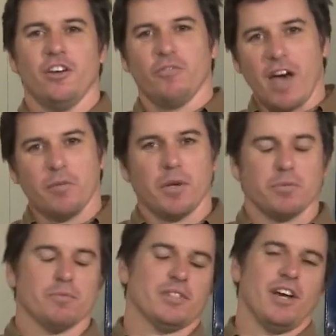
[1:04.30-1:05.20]
fabbed up
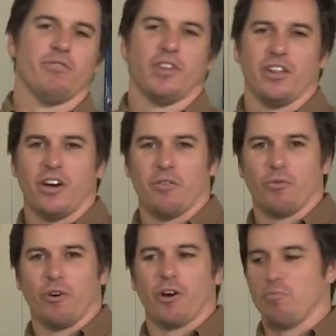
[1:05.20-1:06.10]
some stuff that I thought would
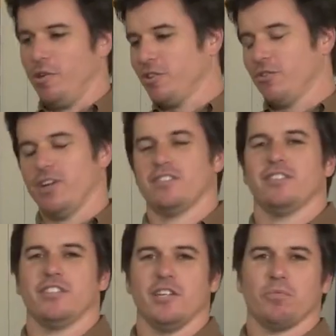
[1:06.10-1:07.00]
work, built the rest of
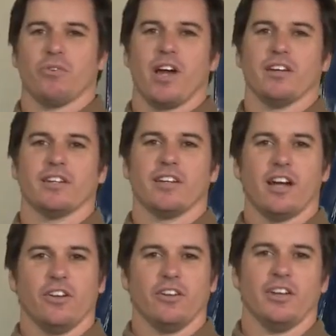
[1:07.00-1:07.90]
the Jeep around it,
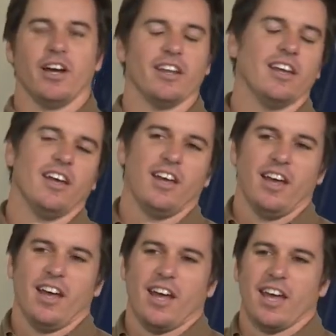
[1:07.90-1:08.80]
got it all done,
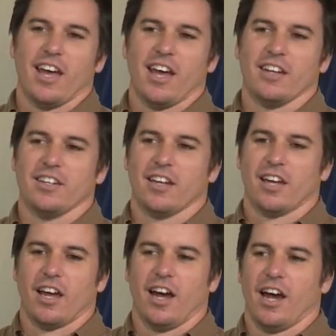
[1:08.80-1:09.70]
and
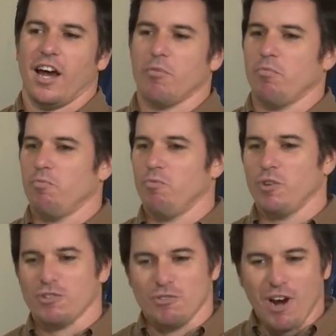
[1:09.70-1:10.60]
um,
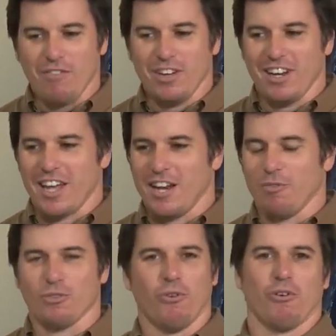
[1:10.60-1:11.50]
went to drive it, and it
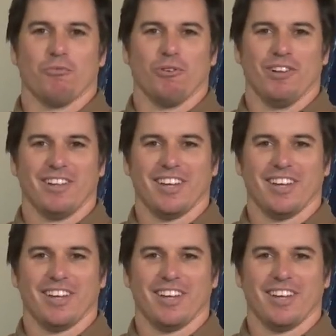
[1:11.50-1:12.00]
was horrible.